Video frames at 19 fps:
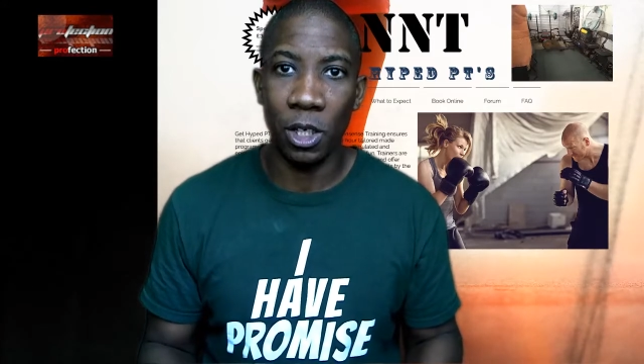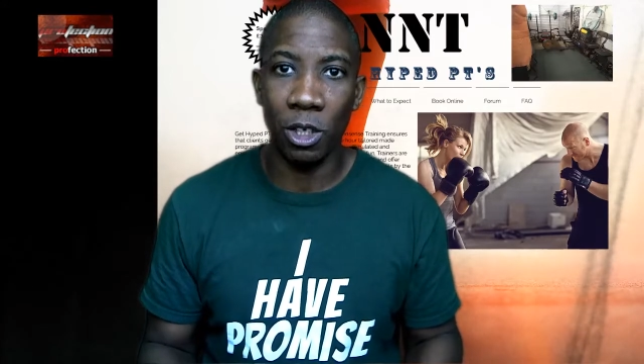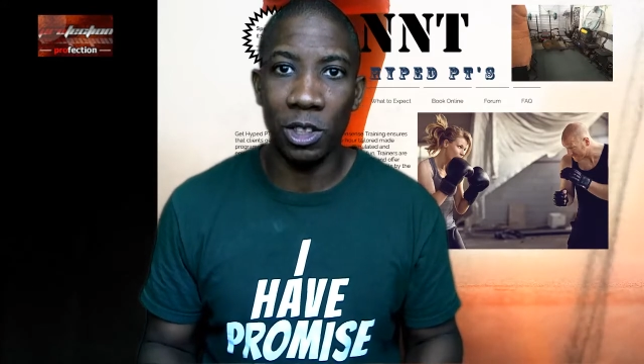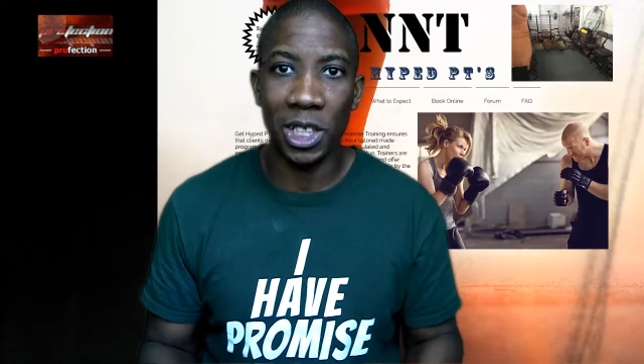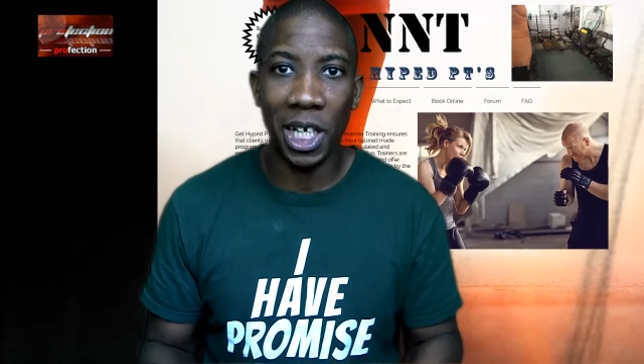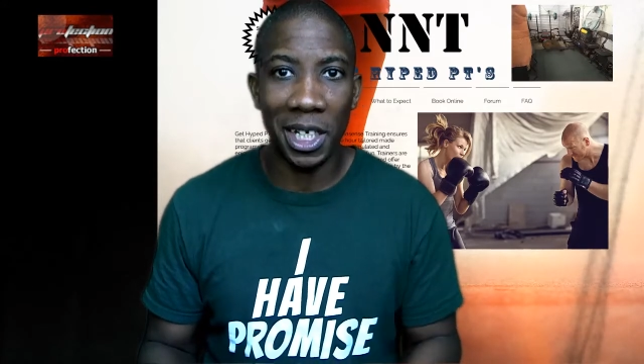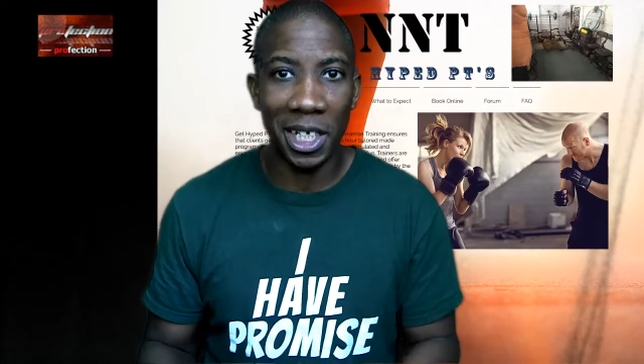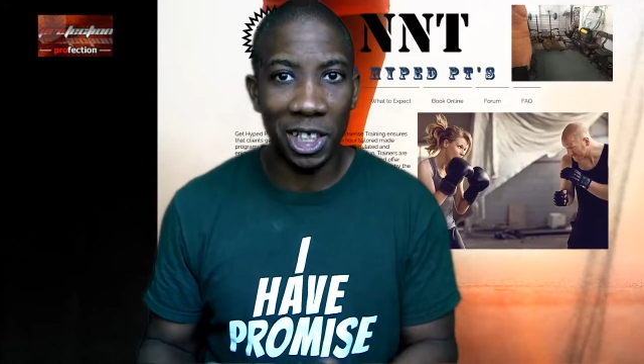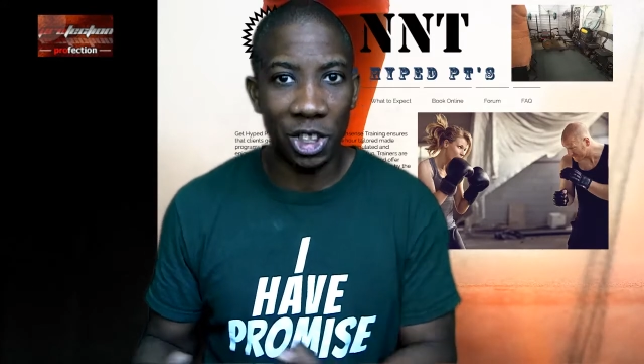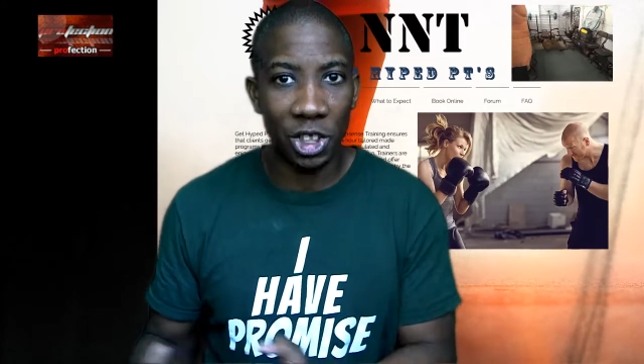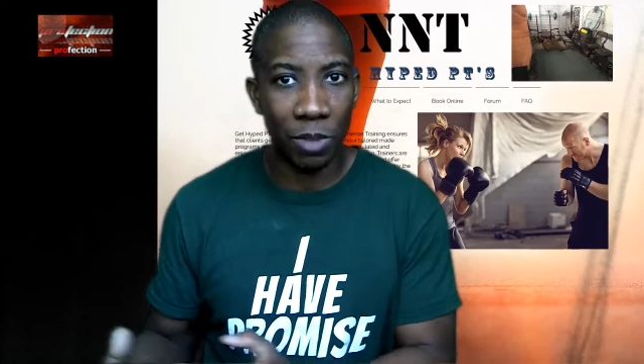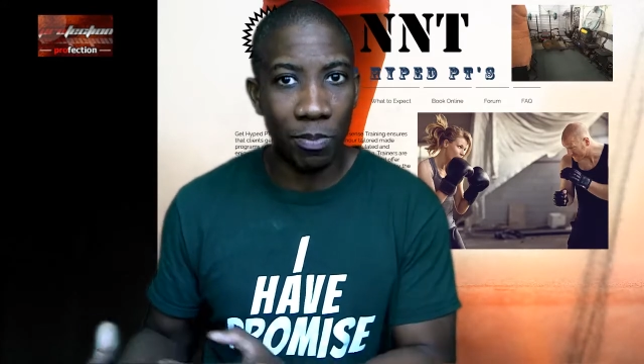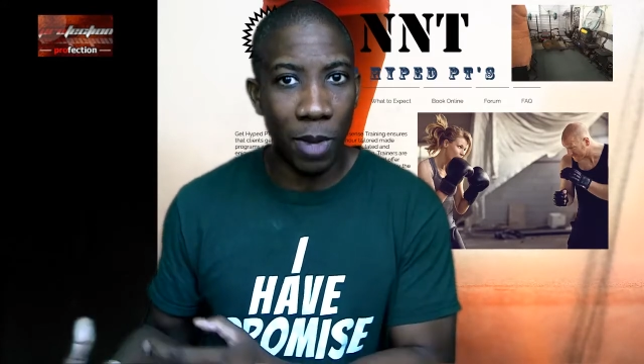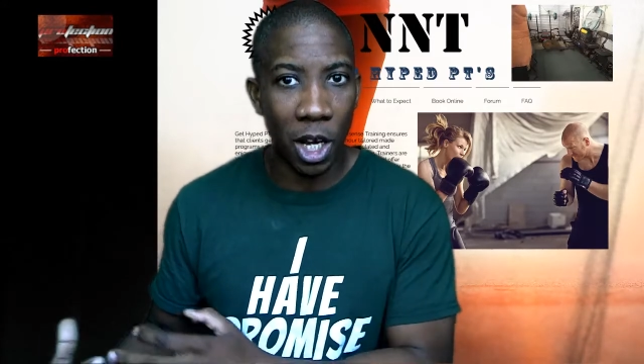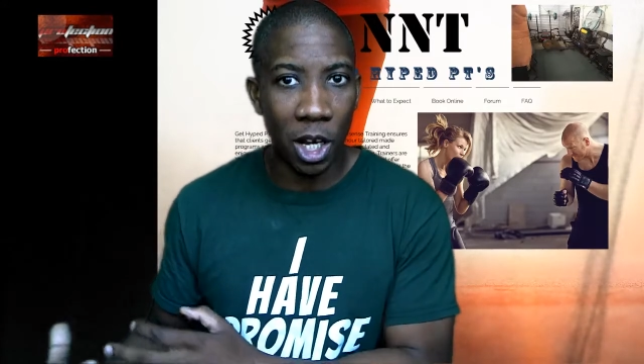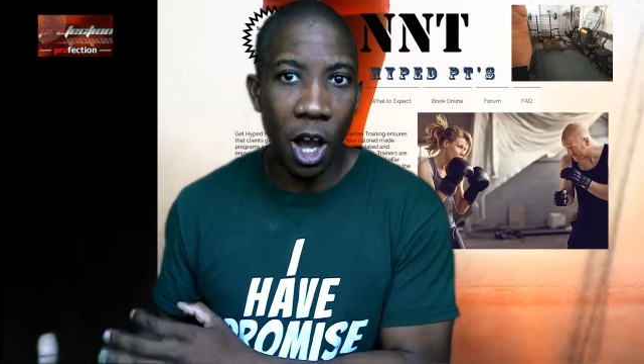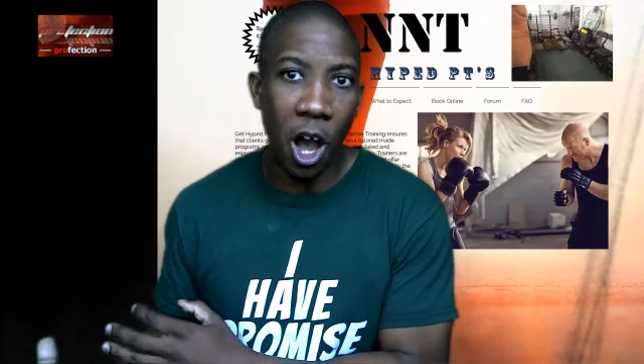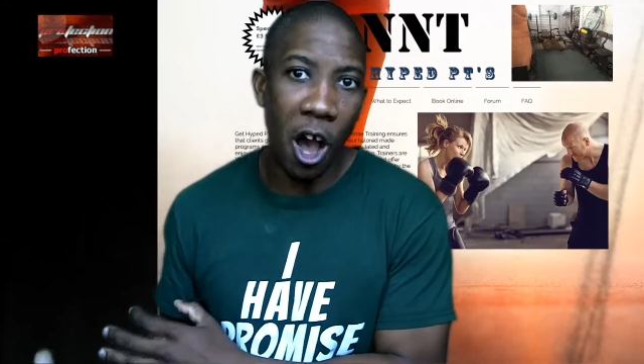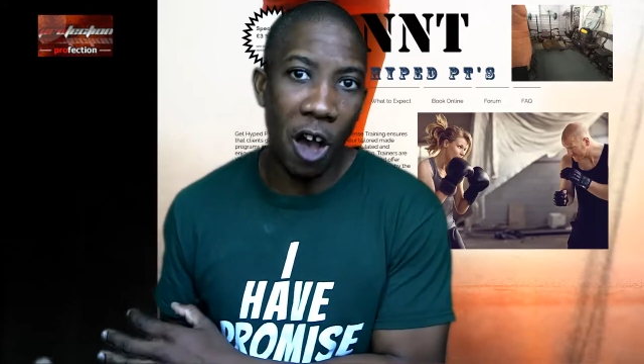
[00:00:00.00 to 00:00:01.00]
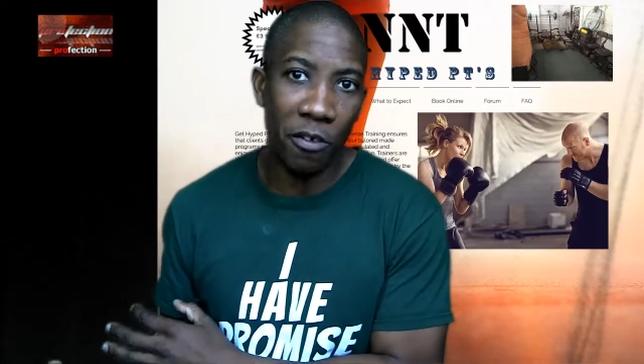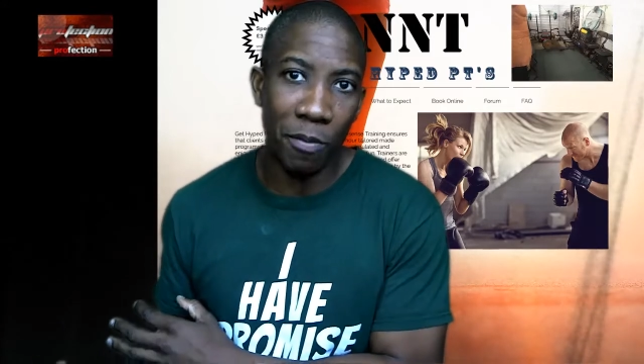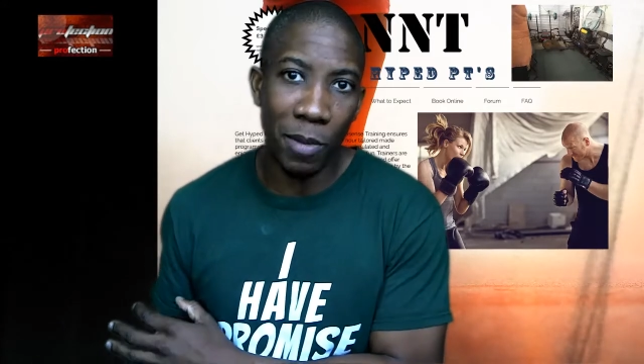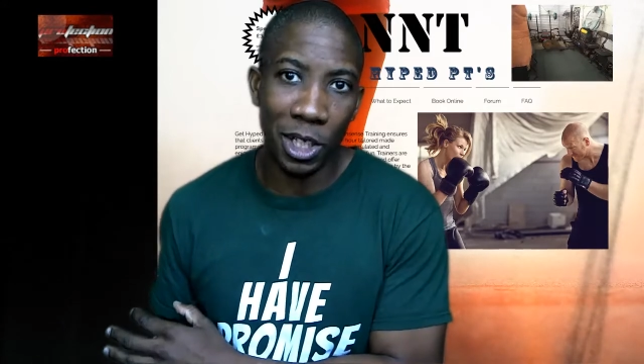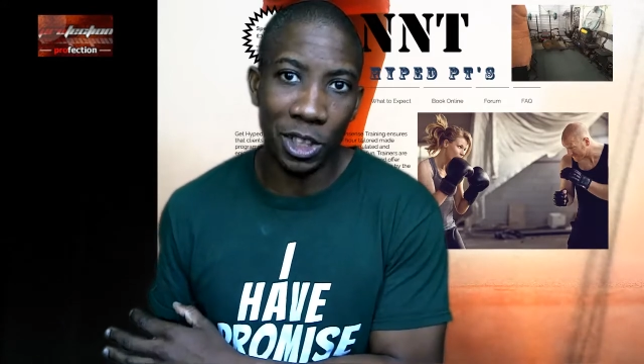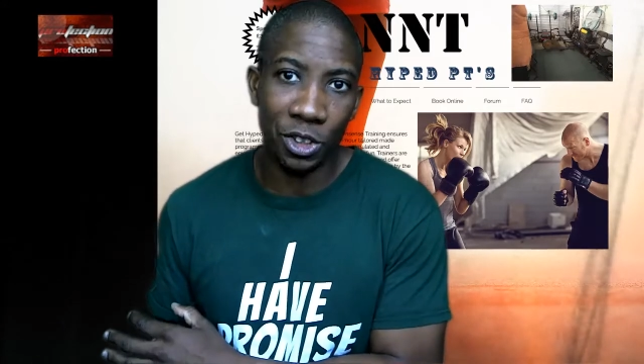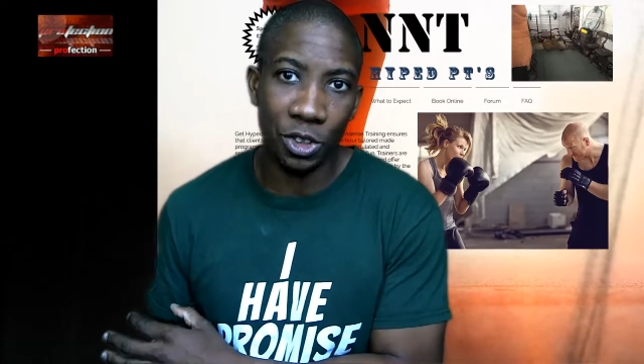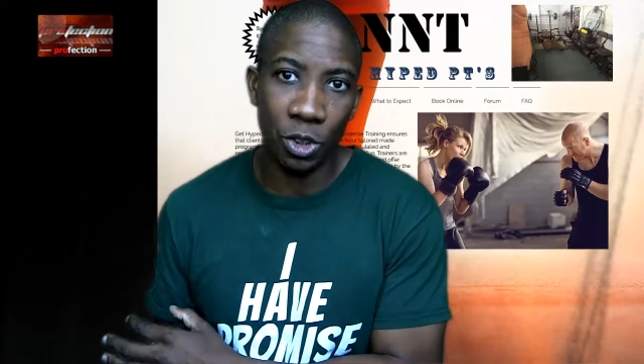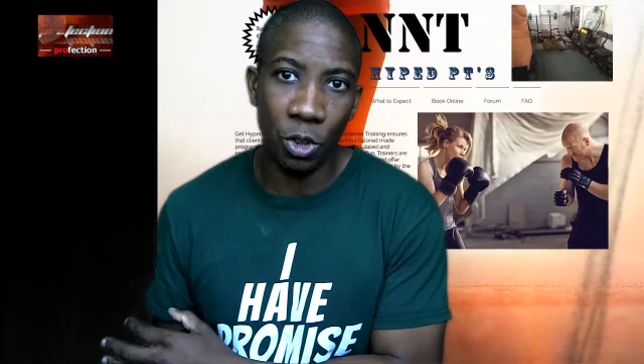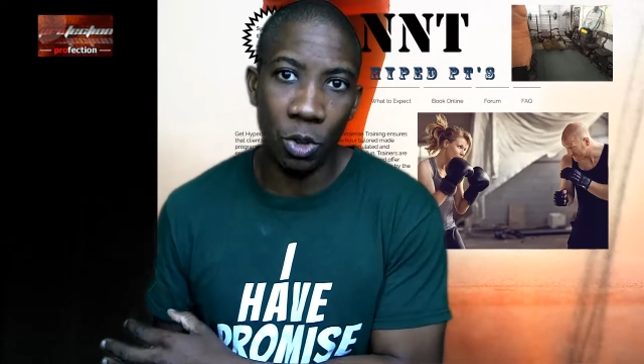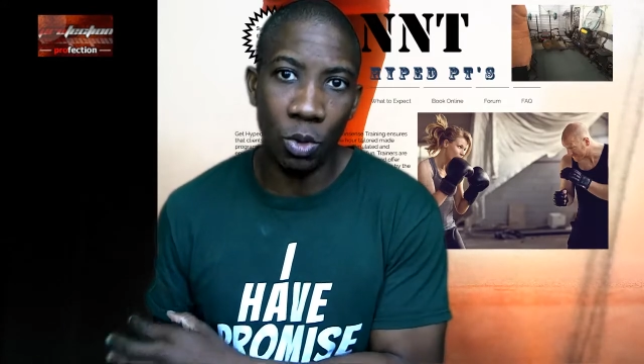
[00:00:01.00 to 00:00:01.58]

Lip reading: I'd injured my calf muscle